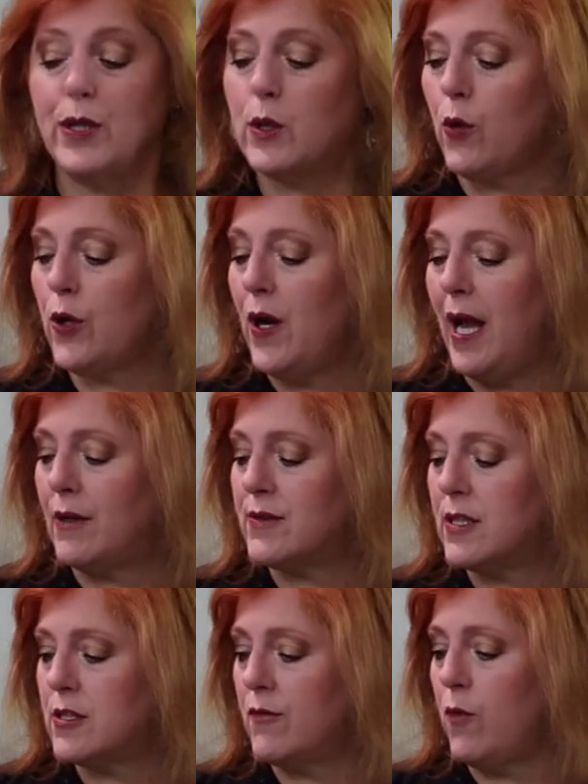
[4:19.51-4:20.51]
3/4
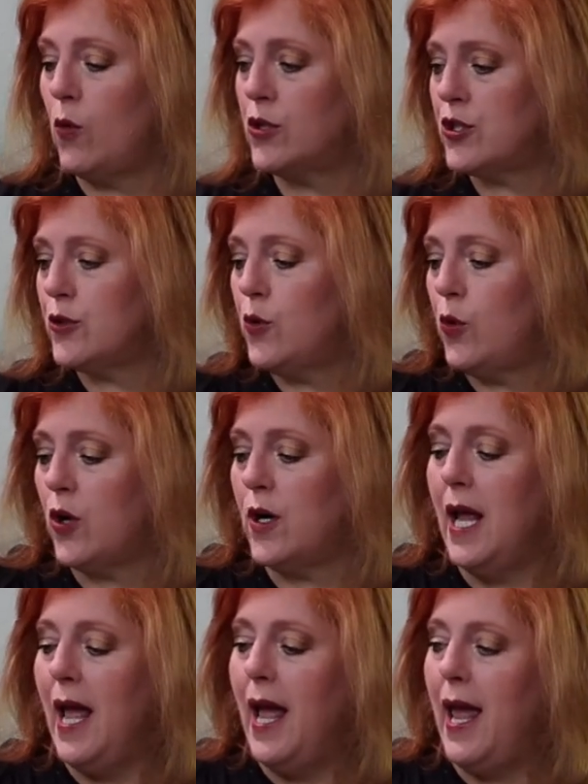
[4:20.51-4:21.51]
ounces of orange
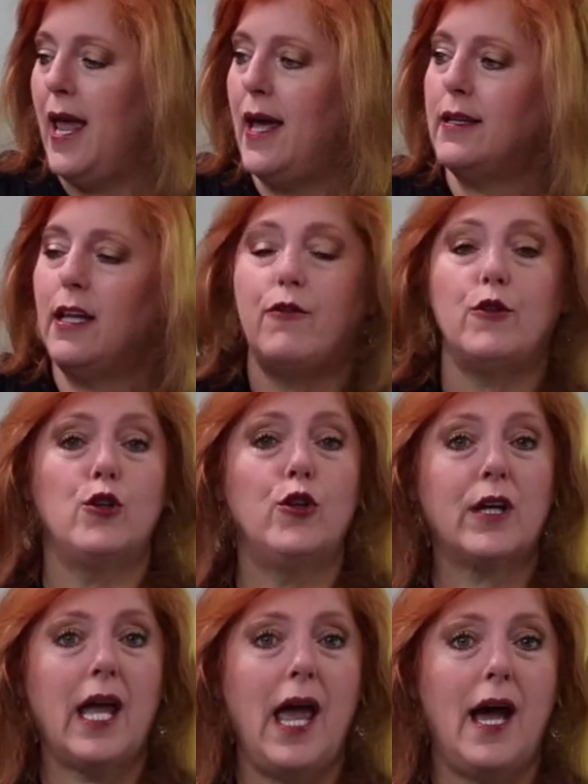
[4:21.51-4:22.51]
liqueur. And if
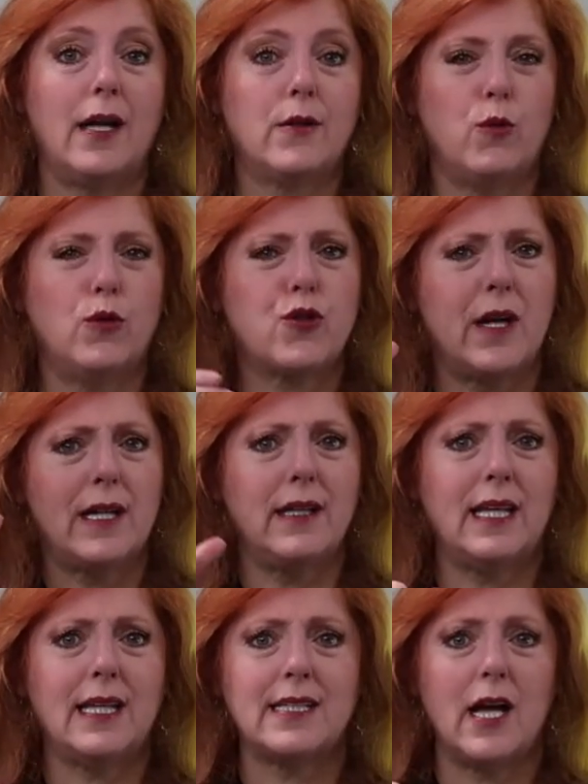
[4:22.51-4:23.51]
you look at, we'll
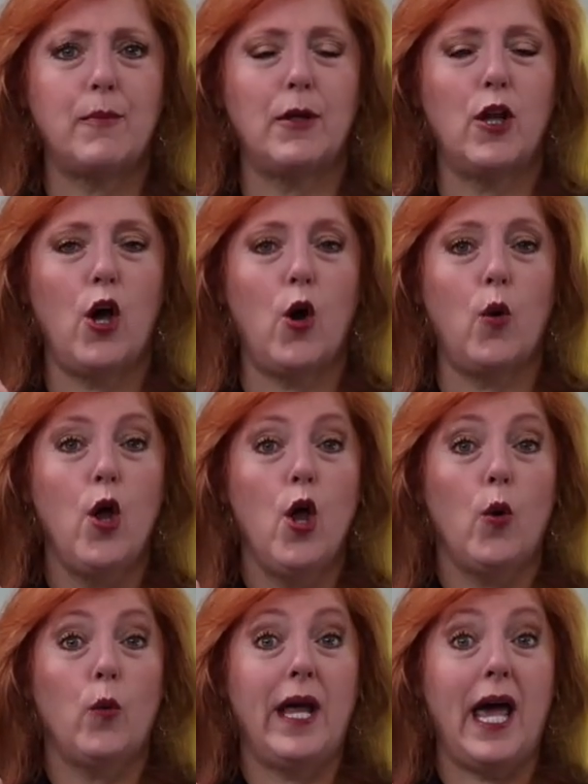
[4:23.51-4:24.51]
try to link it down
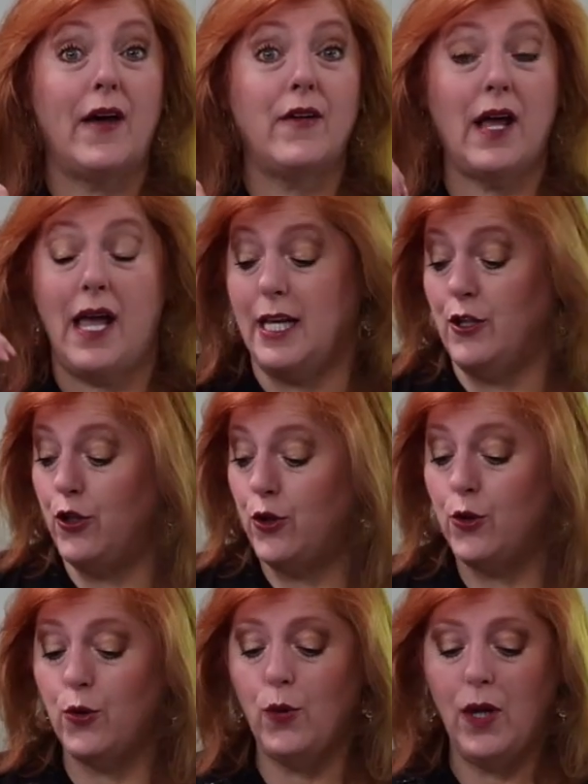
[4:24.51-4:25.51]
below, we had
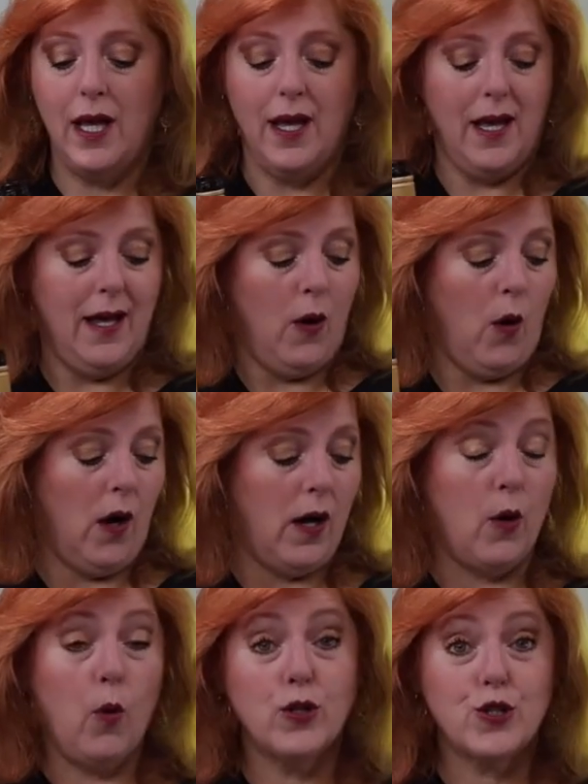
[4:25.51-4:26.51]
a new
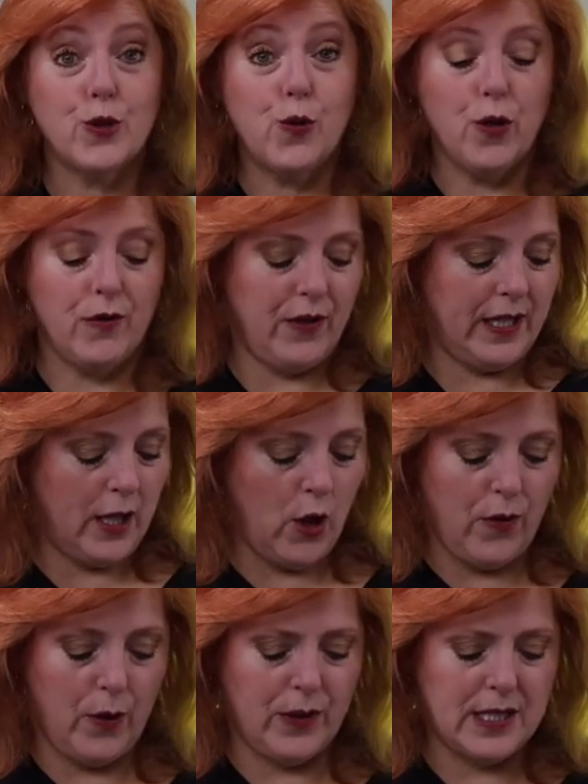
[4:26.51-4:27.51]
orange liqueur
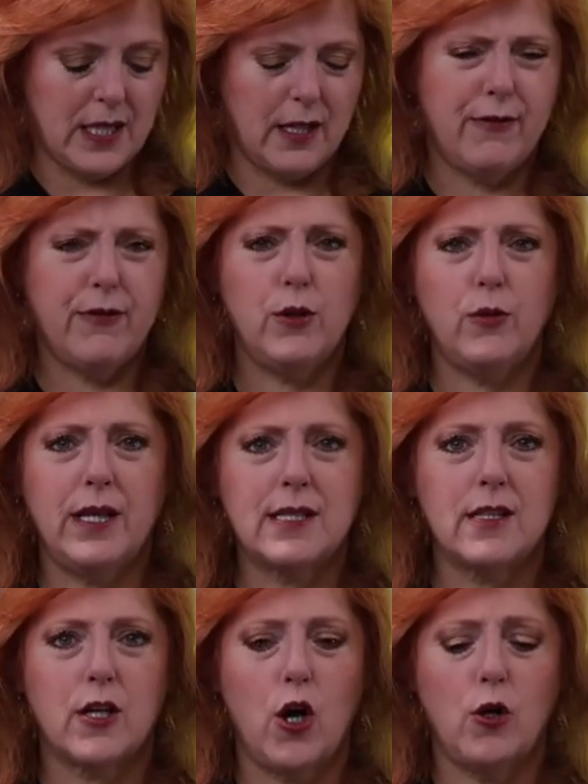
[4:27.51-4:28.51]
video that we did a
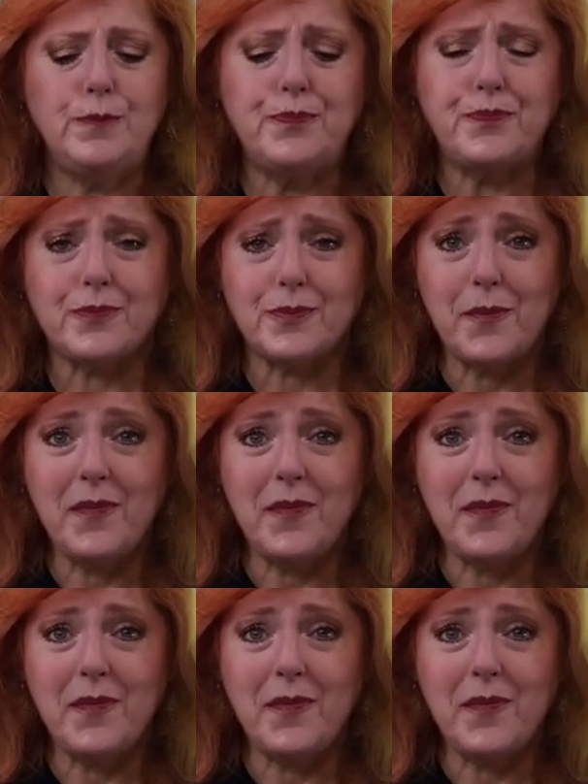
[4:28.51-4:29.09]
few weeks ago,